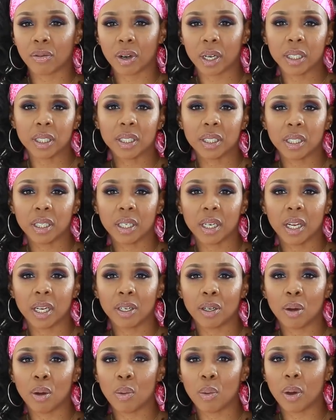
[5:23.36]
rushing
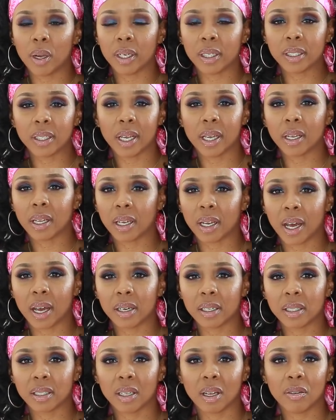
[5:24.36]
and don't want to take a lot
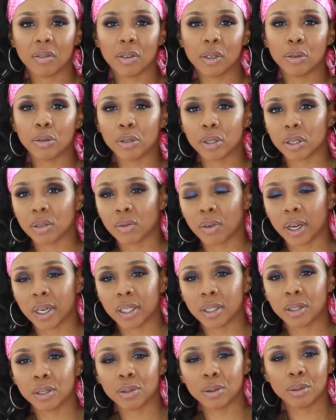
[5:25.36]
of stuff and you just run
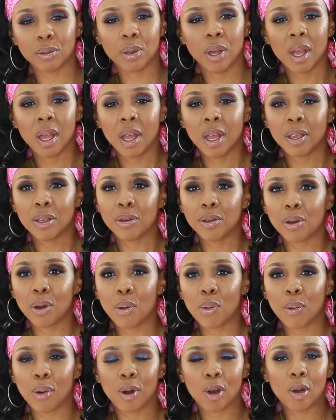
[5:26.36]
into, you
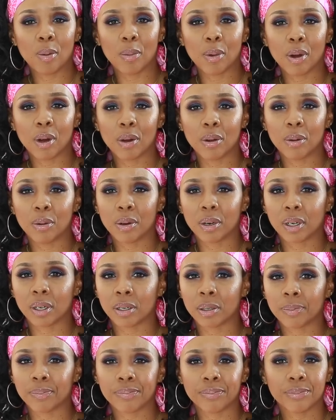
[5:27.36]
know, Walmart or
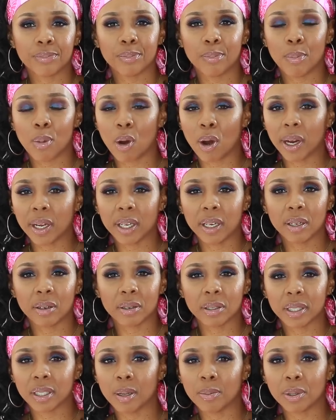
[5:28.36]
the market
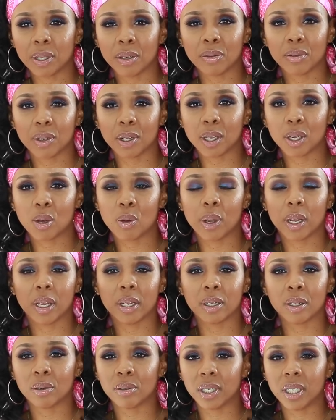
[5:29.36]
or something really quick
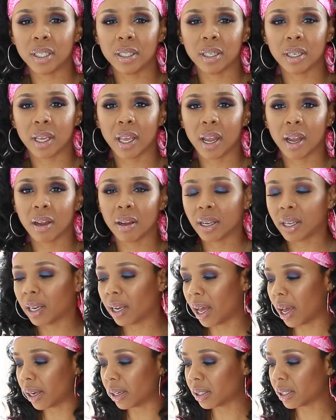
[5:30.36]
and don't need to carry a
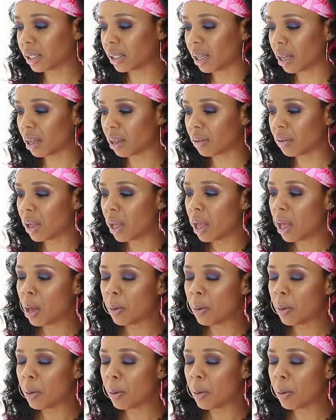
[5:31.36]
lot of stuff.